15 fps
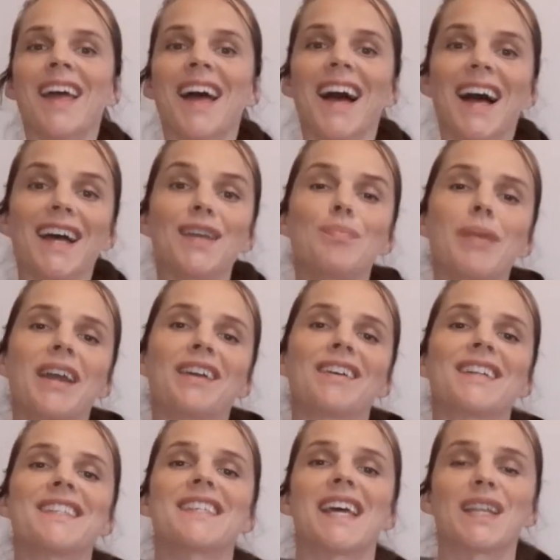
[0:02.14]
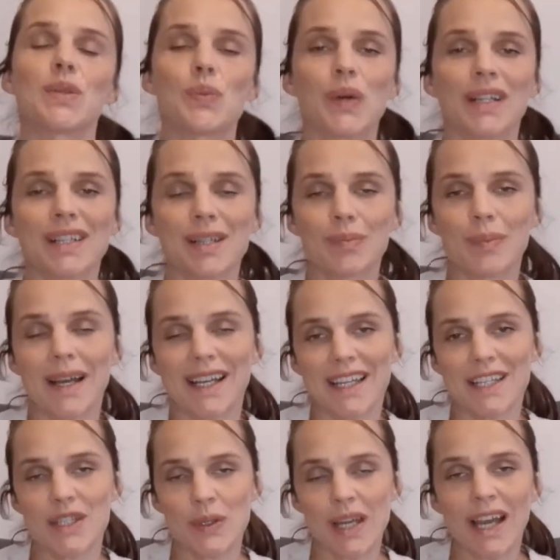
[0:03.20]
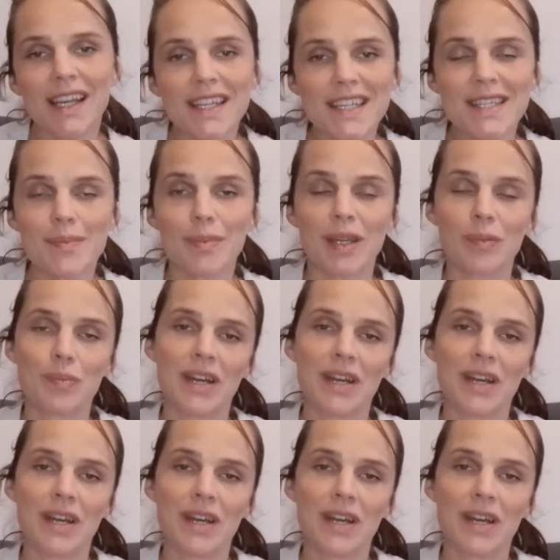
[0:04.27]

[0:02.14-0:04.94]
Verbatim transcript: Hi parents and welcome back to Kindest Milk